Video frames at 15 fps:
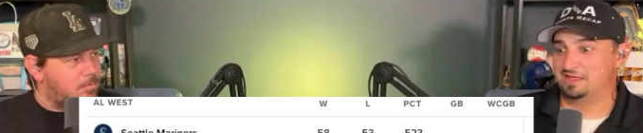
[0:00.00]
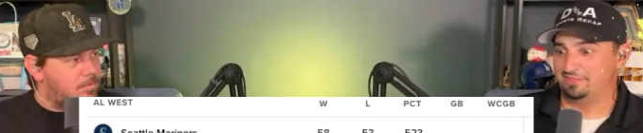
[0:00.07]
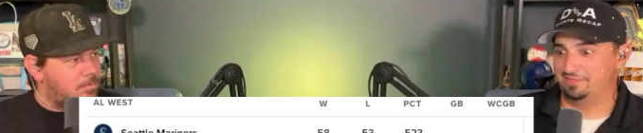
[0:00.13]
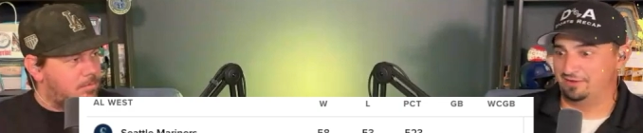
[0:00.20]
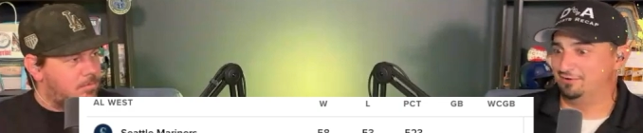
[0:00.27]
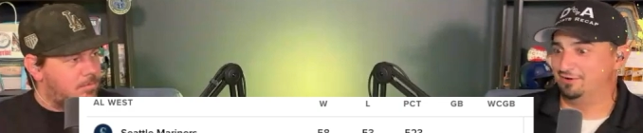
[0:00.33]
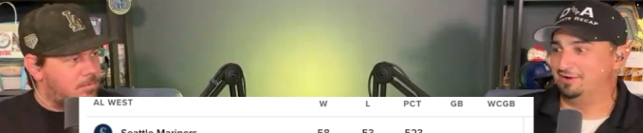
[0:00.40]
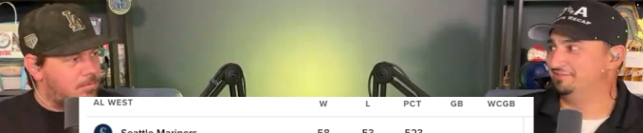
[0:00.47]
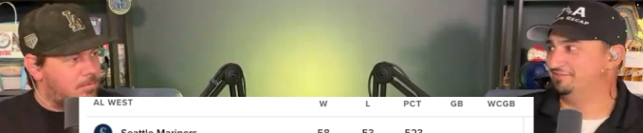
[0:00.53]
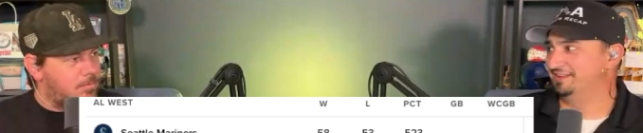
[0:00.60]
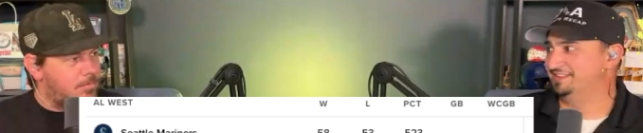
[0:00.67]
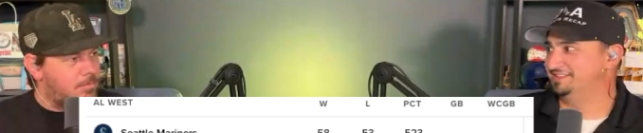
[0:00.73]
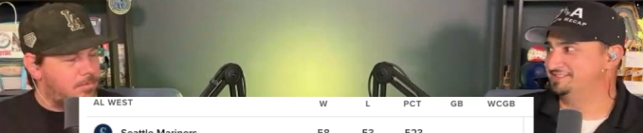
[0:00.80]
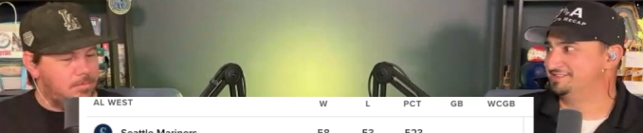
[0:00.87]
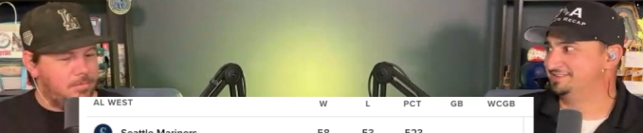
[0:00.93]
Speaker 1: their
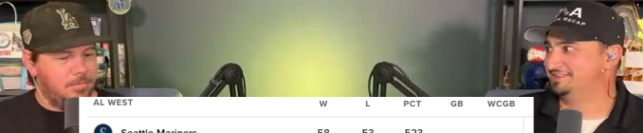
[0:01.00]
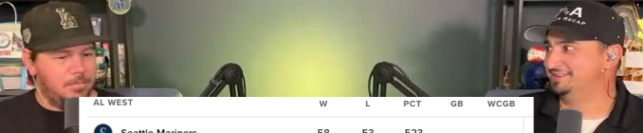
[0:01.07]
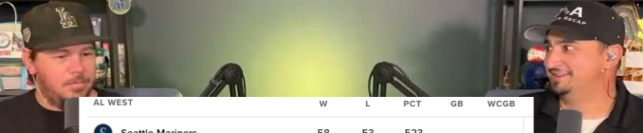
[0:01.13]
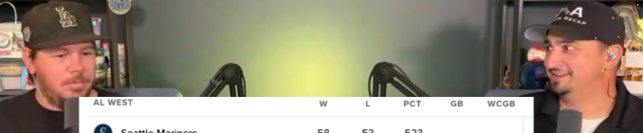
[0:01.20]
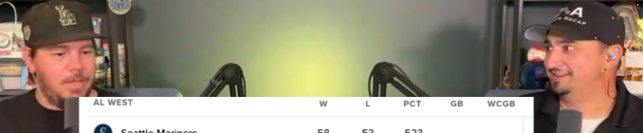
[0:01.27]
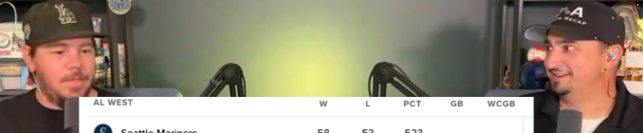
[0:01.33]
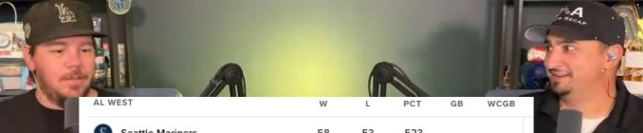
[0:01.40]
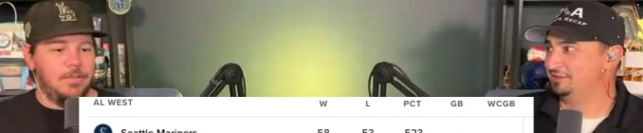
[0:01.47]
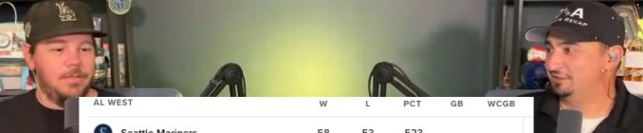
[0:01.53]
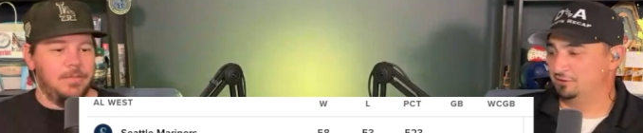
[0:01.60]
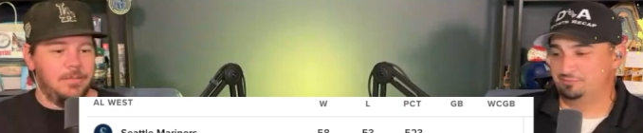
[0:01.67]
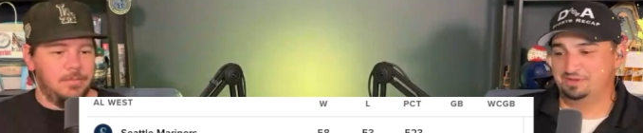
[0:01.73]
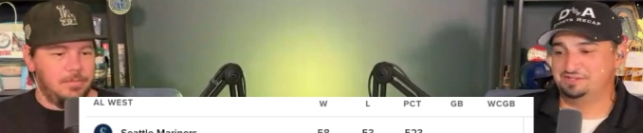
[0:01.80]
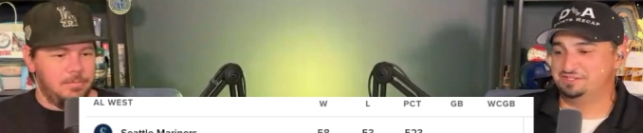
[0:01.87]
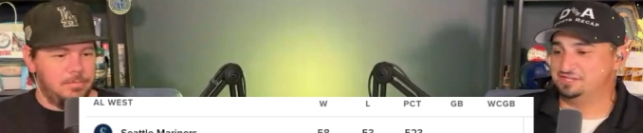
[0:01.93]
offense. Yeah. Their
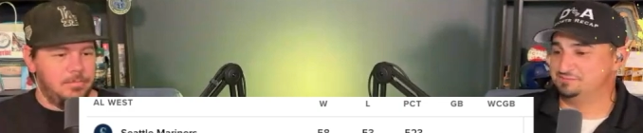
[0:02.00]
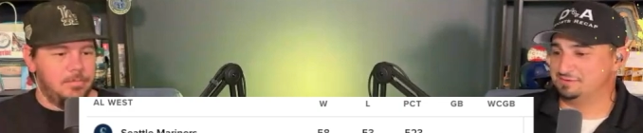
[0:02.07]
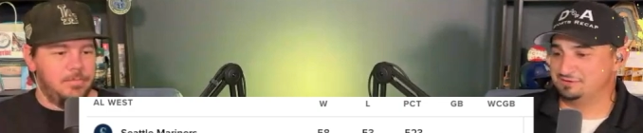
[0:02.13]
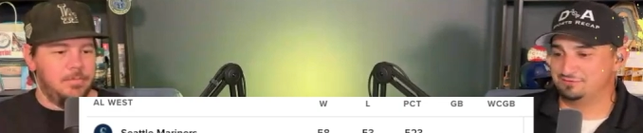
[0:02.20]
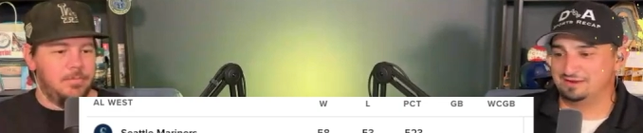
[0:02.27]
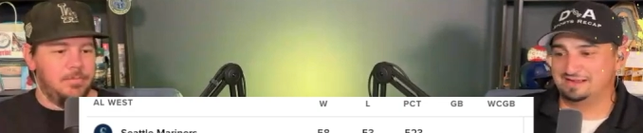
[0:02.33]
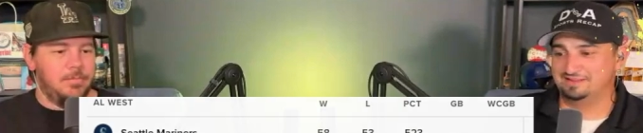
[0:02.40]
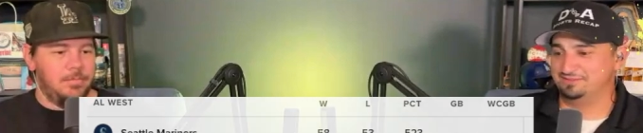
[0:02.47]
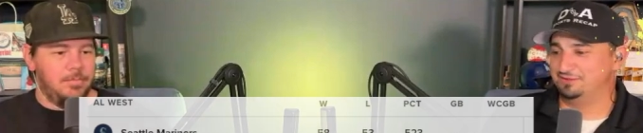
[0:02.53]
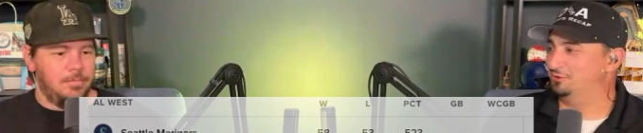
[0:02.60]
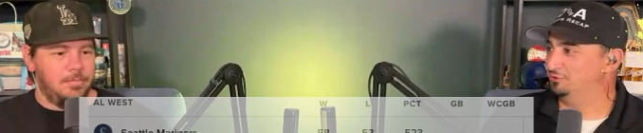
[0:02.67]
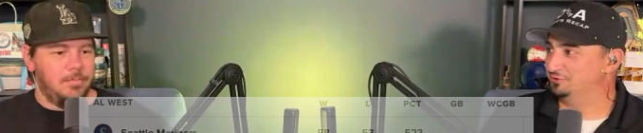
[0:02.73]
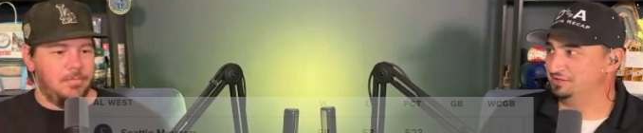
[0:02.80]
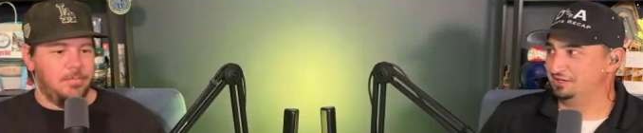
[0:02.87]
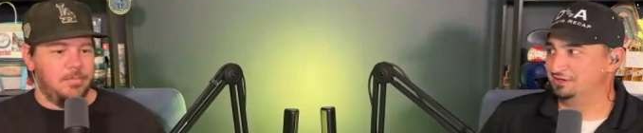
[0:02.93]
pitching's been great the
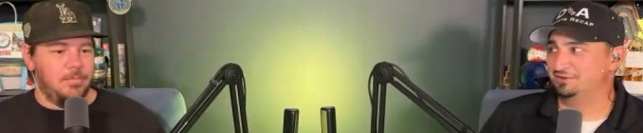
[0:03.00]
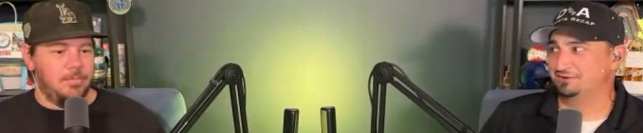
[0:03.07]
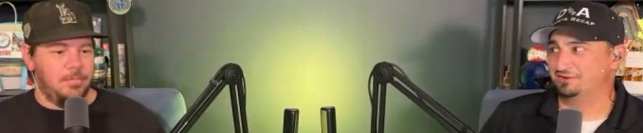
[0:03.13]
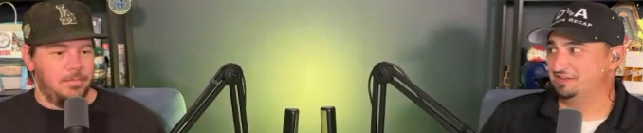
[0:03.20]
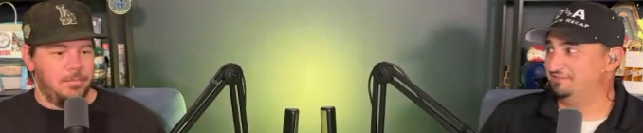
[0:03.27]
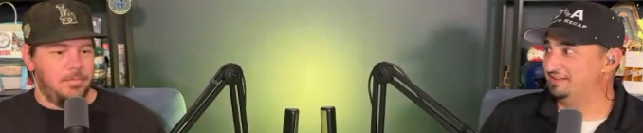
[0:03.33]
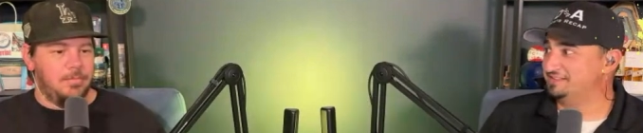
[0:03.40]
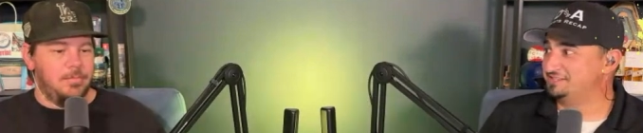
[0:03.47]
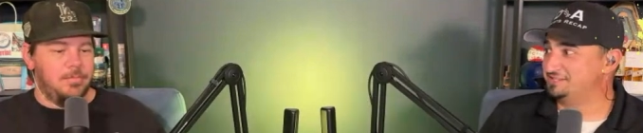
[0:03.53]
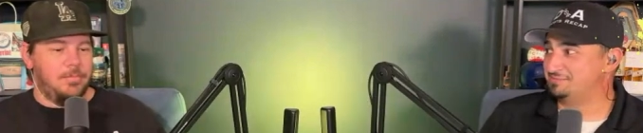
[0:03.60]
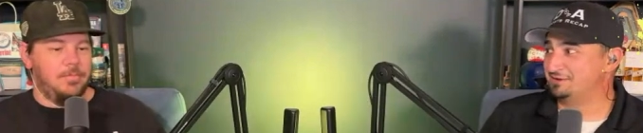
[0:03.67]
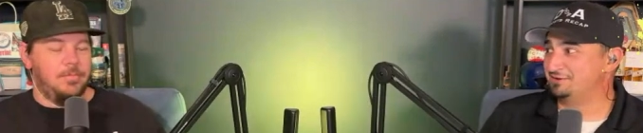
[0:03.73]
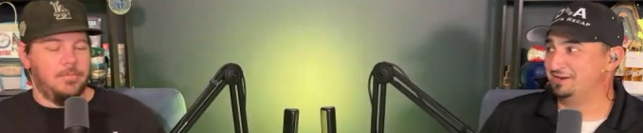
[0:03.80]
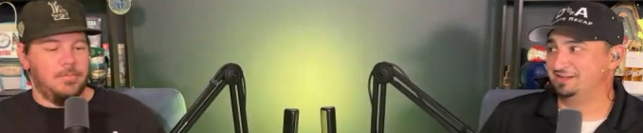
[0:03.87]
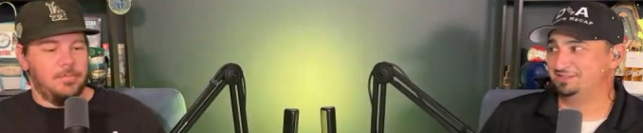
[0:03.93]
whole year. Their defense has been
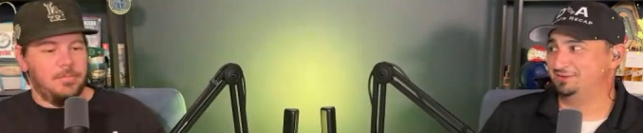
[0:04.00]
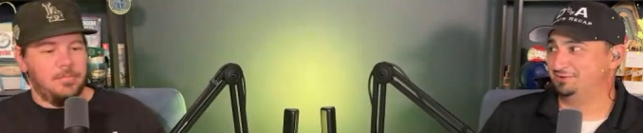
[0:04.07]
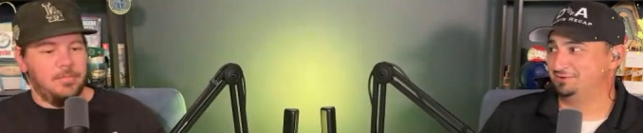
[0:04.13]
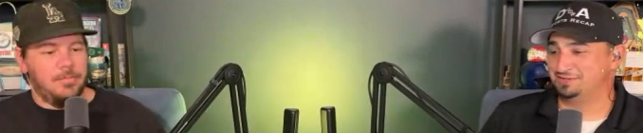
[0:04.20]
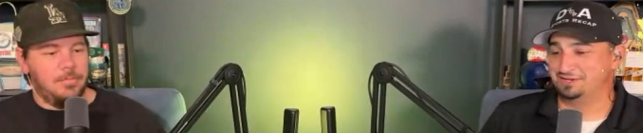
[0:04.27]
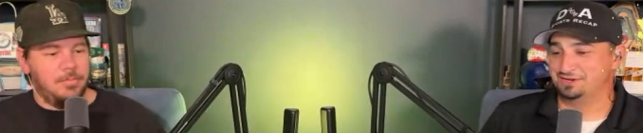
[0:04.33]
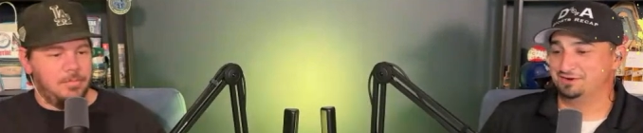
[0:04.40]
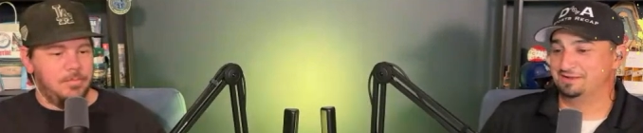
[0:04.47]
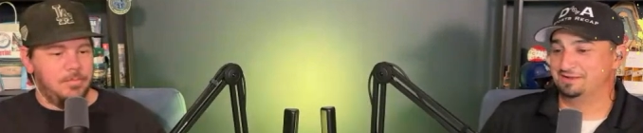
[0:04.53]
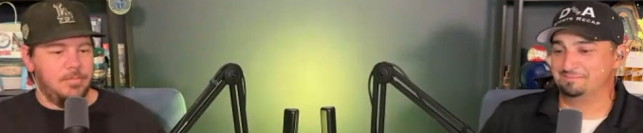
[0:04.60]
great the whole year.